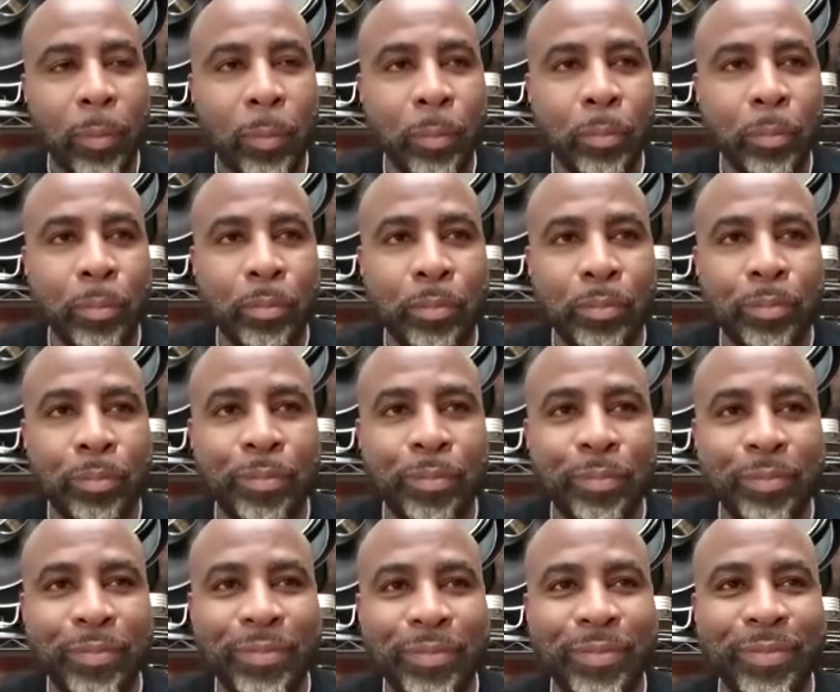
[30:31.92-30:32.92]
Um,
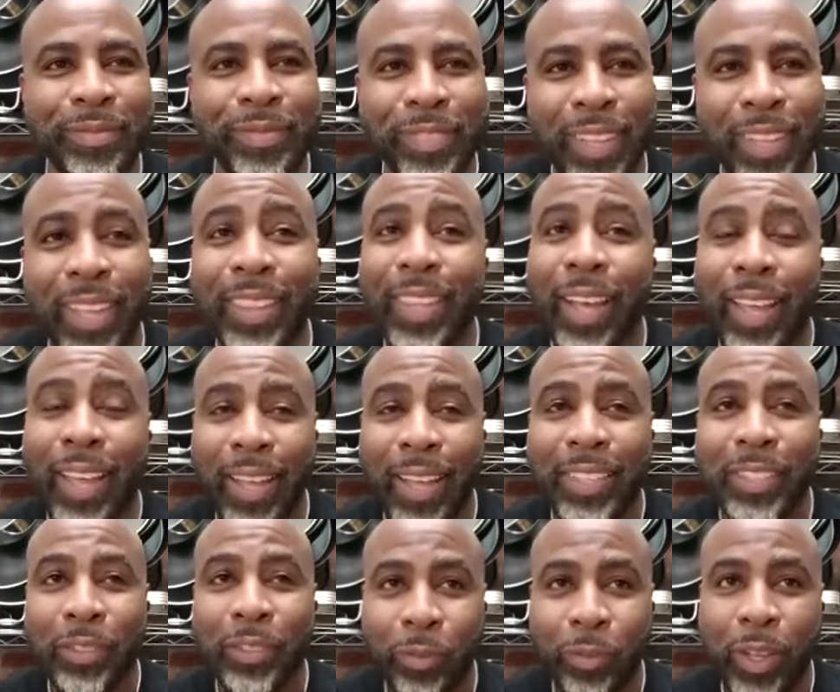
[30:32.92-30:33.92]
and not
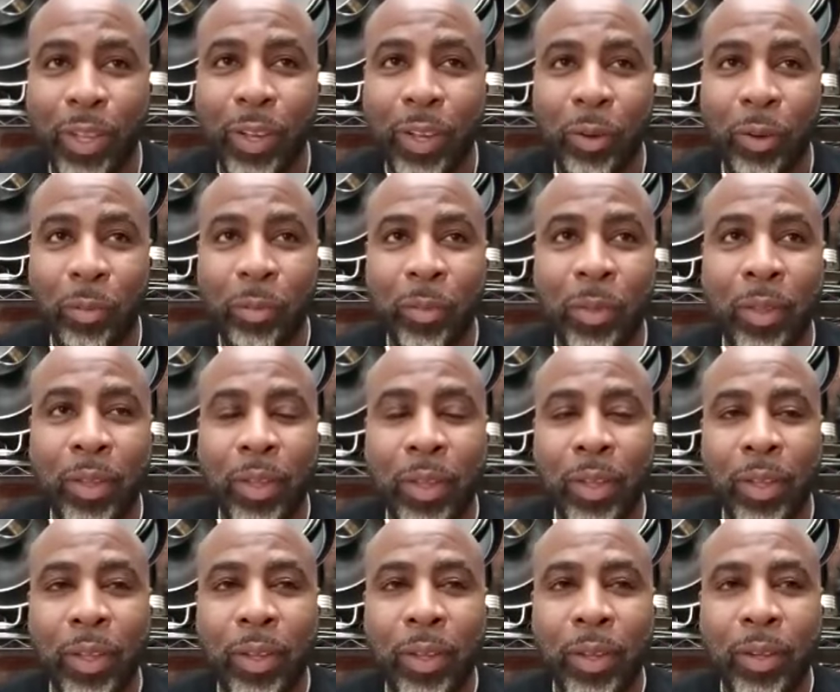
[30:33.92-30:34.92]
asking for help.
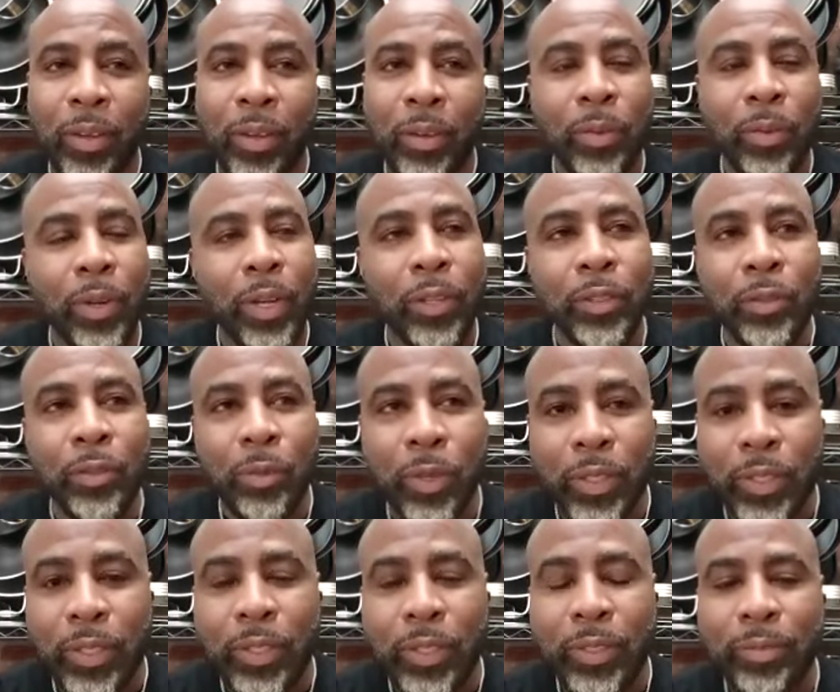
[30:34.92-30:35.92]
What else
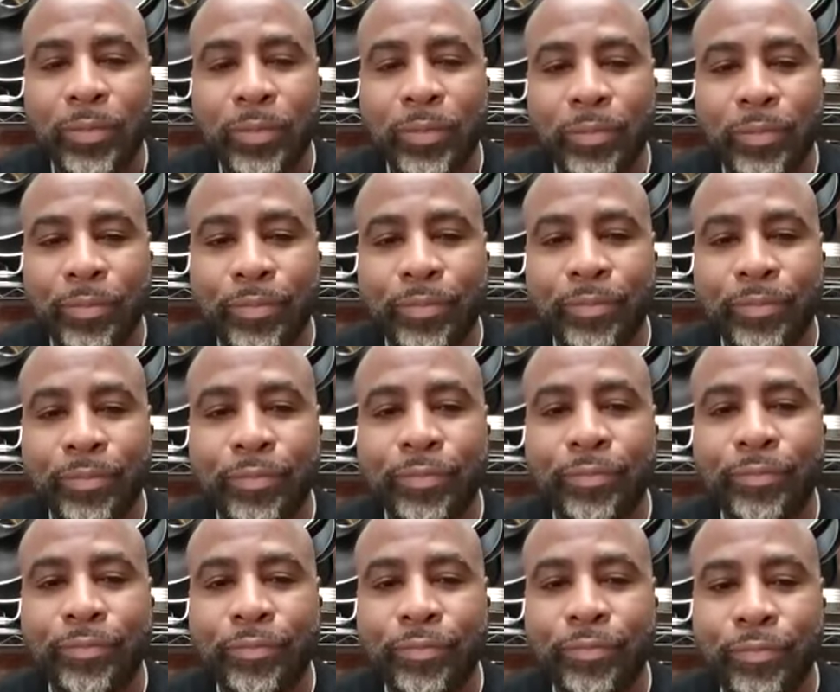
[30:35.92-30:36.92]
was it?
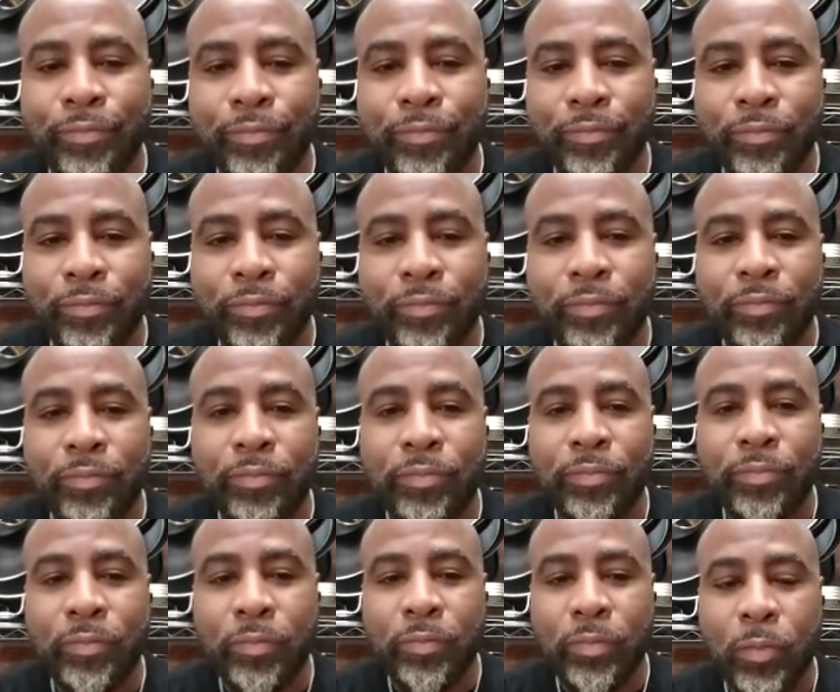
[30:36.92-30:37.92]
Hmm.
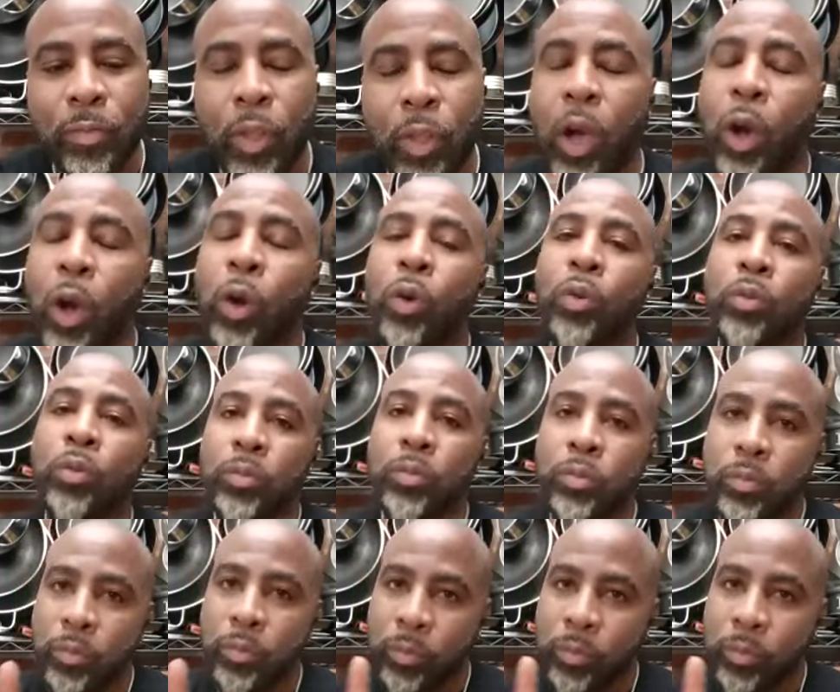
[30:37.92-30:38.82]
Oh,